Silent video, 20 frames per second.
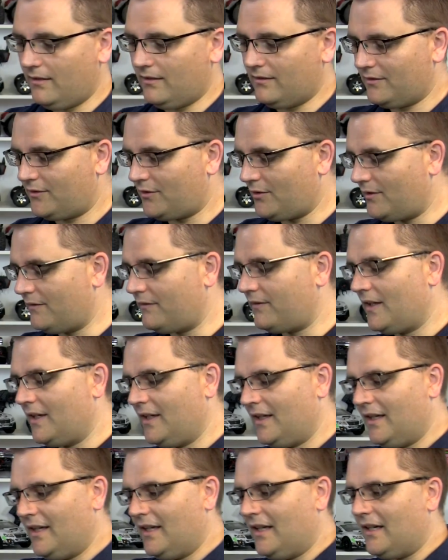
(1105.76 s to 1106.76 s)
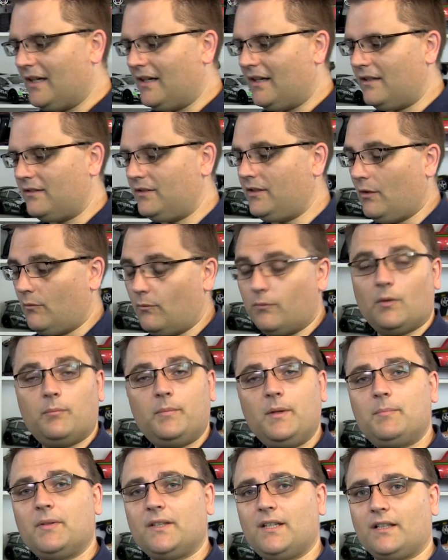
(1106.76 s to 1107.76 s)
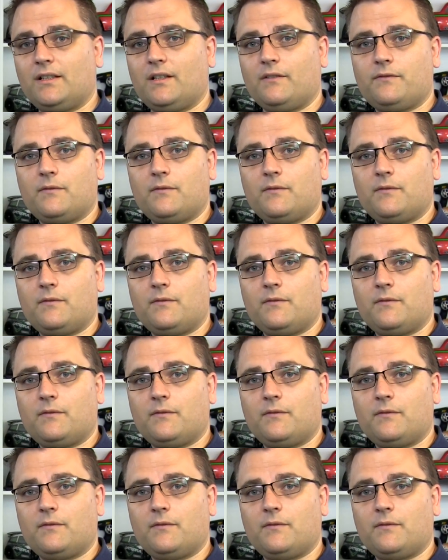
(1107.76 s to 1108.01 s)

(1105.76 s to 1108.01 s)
sort of, yeah, well, be protected